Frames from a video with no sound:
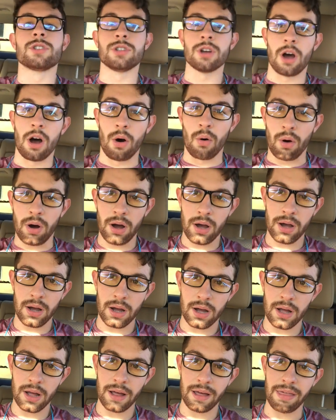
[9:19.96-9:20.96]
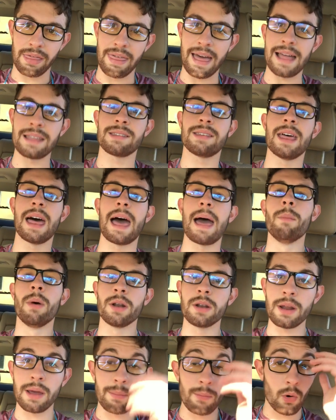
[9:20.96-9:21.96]
So, that's that.
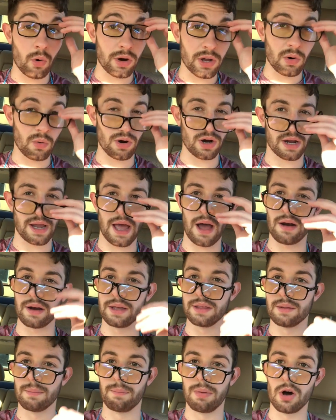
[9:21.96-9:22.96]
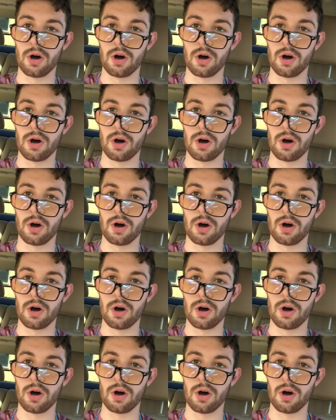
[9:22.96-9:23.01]
Monday morning workout in the